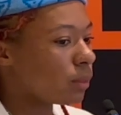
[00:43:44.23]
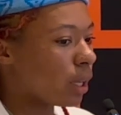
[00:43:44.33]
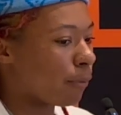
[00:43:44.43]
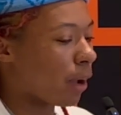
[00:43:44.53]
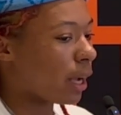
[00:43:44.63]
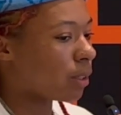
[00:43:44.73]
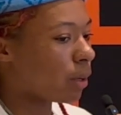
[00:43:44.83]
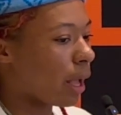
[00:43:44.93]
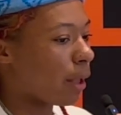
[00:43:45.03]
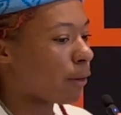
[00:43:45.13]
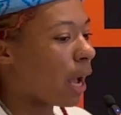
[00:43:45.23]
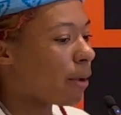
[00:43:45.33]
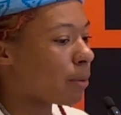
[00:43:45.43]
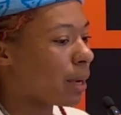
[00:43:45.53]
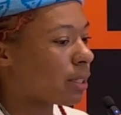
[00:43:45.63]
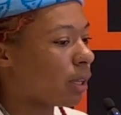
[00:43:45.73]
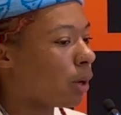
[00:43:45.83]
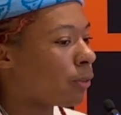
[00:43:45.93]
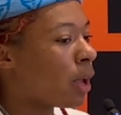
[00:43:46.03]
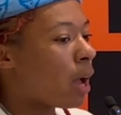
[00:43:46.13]
if I don't, ha- if I have it
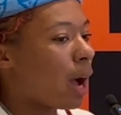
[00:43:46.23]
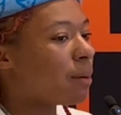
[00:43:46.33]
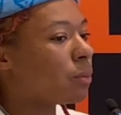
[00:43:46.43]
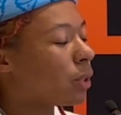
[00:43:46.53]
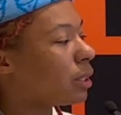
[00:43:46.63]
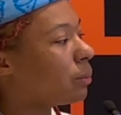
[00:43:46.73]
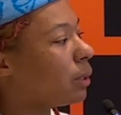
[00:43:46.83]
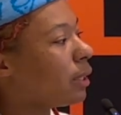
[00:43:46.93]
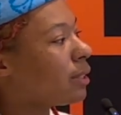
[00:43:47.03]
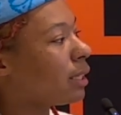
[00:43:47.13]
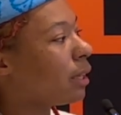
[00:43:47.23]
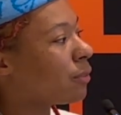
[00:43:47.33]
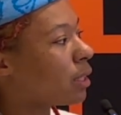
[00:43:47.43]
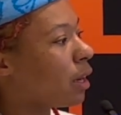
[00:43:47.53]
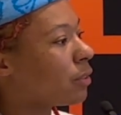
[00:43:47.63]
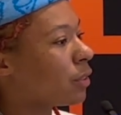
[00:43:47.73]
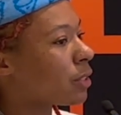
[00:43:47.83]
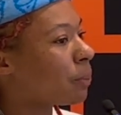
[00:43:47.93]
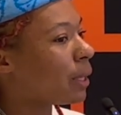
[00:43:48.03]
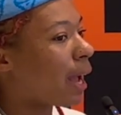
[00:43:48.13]
myself, I'm more than willing to give to
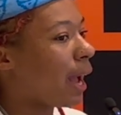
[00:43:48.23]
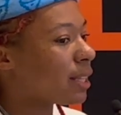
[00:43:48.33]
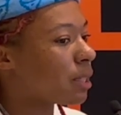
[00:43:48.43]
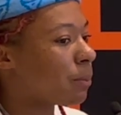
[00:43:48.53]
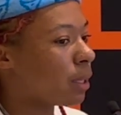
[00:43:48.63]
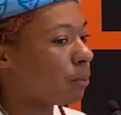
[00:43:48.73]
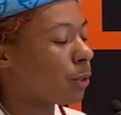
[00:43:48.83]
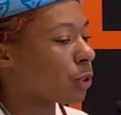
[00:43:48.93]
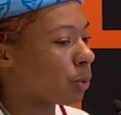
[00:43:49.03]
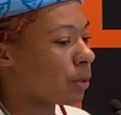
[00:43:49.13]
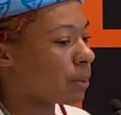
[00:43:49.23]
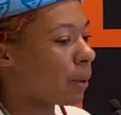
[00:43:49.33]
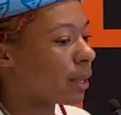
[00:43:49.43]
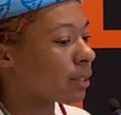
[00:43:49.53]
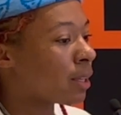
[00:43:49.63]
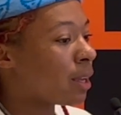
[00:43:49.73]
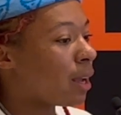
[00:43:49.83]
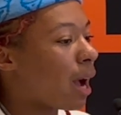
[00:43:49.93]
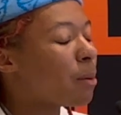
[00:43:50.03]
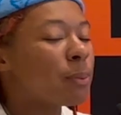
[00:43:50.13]
others. But it has to be a mutual respect
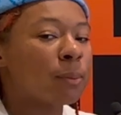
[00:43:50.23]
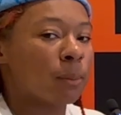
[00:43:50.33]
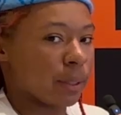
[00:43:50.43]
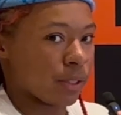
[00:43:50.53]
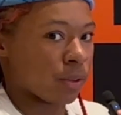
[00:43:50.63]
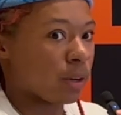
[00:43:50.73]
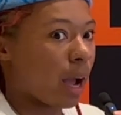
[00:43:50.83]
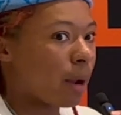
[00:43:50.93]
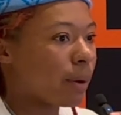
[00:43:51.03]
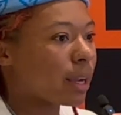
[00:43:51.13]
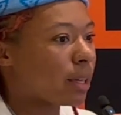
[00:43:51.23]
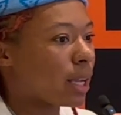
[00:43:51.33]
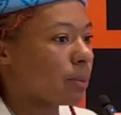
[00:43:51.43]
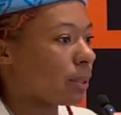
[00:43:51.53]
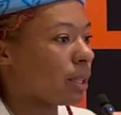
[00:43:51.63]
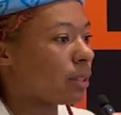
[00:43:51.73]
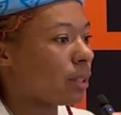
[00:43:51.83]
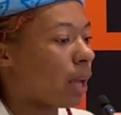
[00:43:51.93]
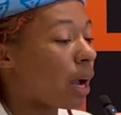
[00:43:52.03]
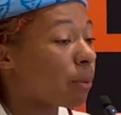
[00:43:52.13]
I'm a people pleaser. I recognize within
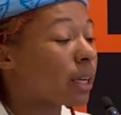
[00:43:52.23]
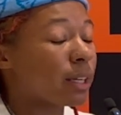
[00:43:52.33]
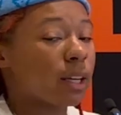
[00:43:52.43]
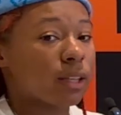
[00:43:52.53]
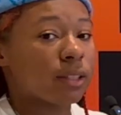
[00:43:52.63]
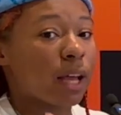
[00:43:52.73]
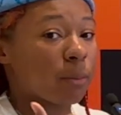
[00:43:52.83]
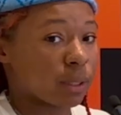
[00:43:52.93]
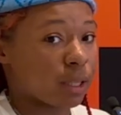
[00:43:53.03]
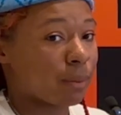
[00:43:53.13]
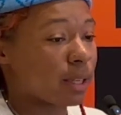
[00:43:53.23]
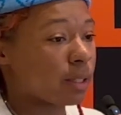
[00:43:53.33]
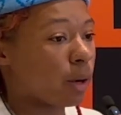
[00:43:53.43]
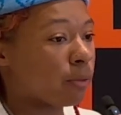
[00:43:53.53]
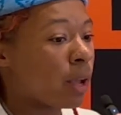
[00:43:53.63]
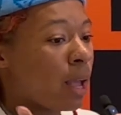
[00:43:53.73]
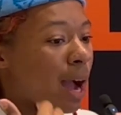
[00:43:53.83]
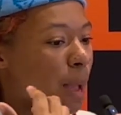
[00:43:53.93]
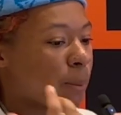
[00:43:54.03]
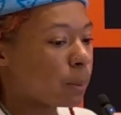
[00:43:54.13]
I recognize that within myself.
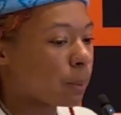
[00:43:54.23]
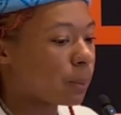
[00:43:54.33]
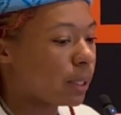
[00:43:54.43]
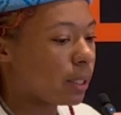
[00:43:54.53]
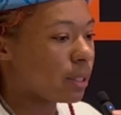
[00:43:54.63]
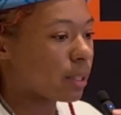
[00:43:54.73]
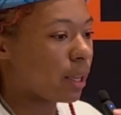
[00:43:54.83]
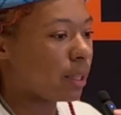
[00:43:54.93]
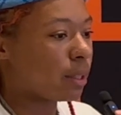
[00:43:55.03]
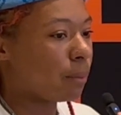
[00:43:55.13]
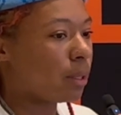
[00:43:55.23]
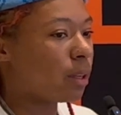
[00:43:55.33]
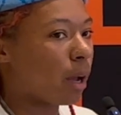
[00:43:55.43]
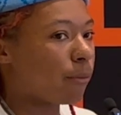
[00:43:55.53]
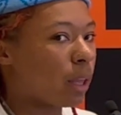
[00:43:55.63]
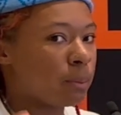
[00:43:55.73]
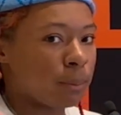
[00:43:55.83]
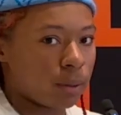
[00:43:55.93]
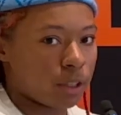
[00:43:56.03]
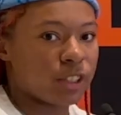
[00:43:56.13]
I people please, and the minute I feel like
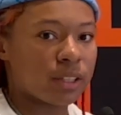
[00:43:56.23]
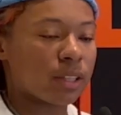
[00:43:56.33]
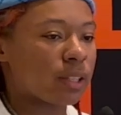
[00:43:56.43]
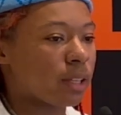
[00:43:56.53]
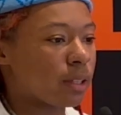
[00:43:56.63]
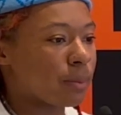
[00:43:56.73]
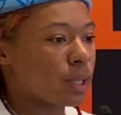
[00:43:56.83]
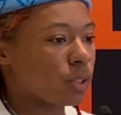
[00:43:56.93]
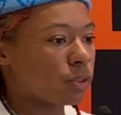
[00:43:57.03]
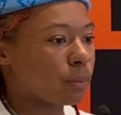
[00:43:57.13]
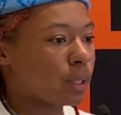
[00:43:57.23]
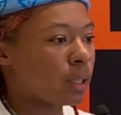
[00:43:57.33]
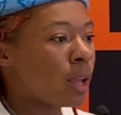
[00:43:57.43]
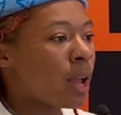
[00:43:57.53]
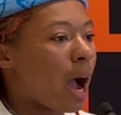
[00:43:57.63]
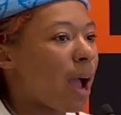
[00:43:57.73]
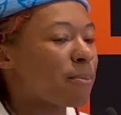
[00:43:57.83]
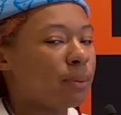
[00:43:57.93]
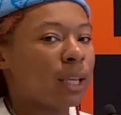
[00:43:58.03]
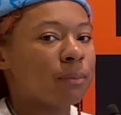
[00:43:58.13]
people are distancing themselves from me, I
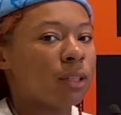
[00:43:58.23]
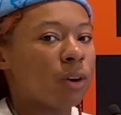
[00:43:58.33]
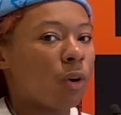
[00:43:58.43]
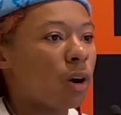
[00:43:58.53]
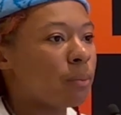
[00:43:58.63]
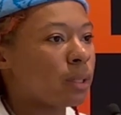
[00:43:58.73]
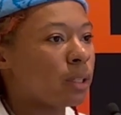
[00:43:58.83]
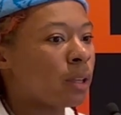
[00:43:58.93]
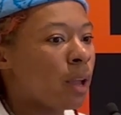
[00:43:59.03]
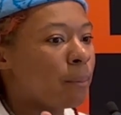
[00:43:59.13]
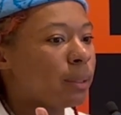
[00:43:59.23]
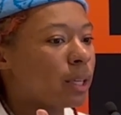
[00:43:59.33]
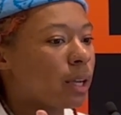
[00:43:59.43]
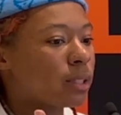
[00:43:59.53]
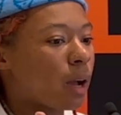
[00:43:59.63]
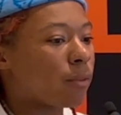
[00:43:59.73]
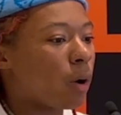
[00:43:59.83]
blame it on me because I've